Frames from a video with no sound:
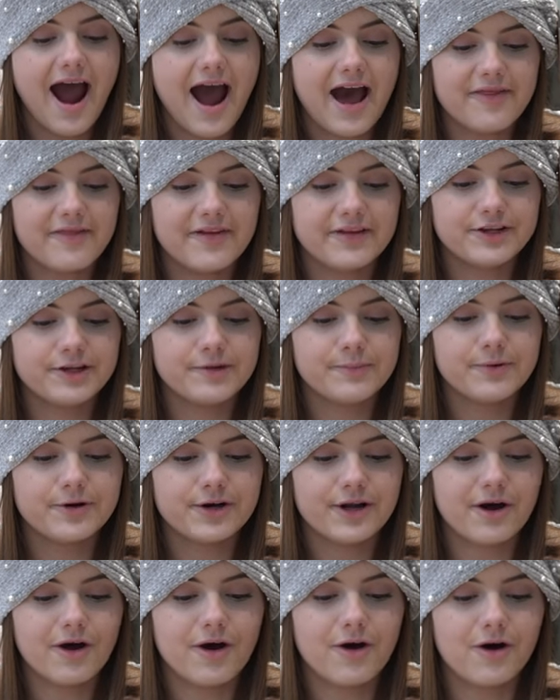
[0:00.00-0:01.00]
and then you
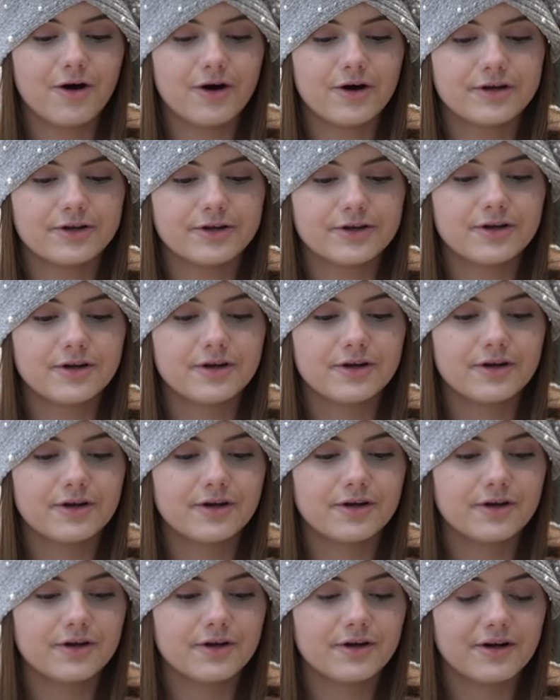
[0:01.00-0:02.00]
put it on
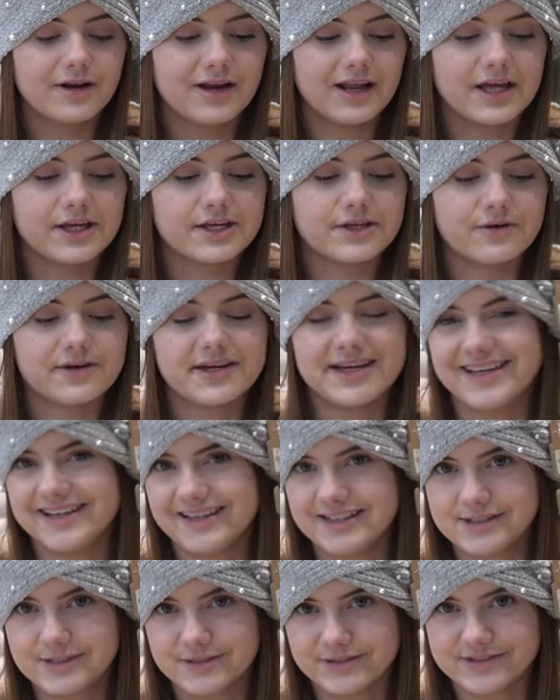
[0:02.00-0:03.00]
like your
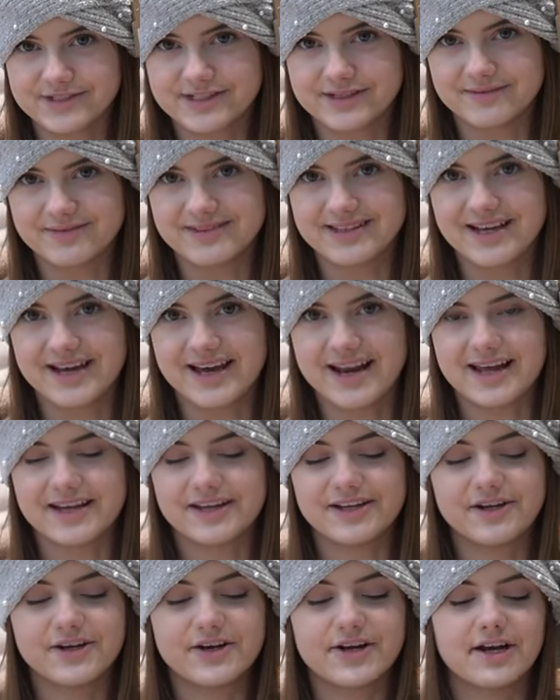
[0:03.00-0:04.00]
keys or something,
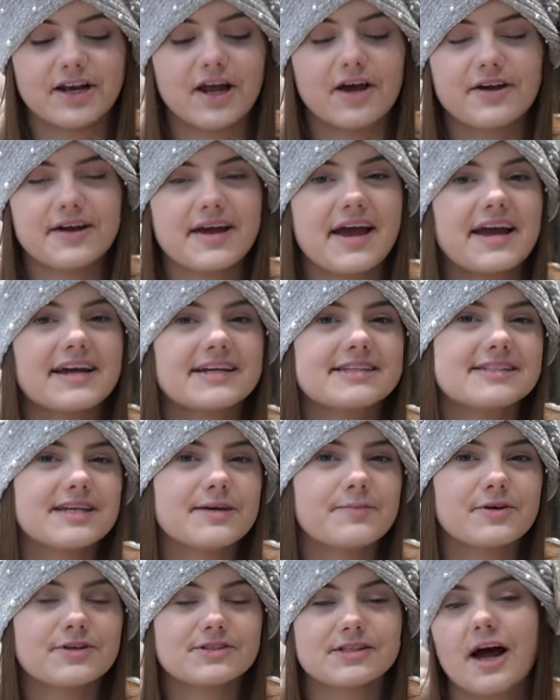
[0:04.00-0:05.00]
and you can locate
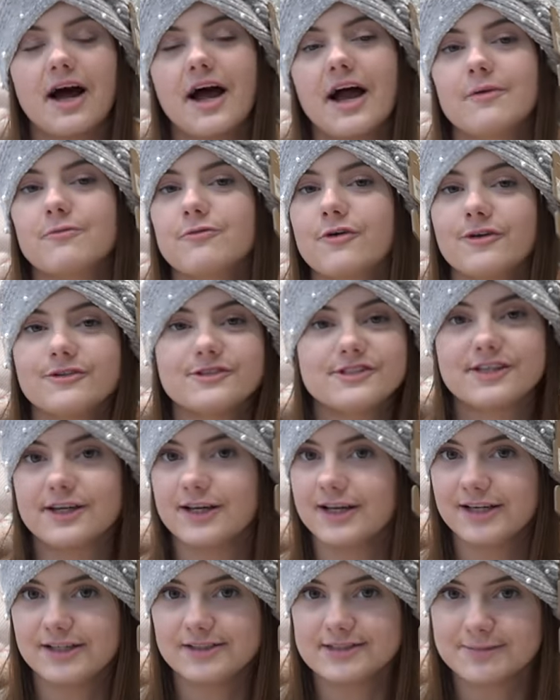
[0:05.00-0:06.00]
it, because I'm
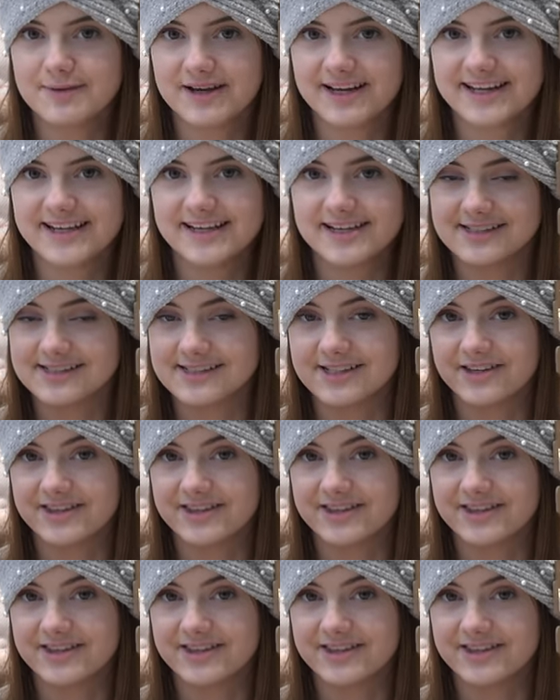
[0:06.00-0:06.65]
constantly losing my keys.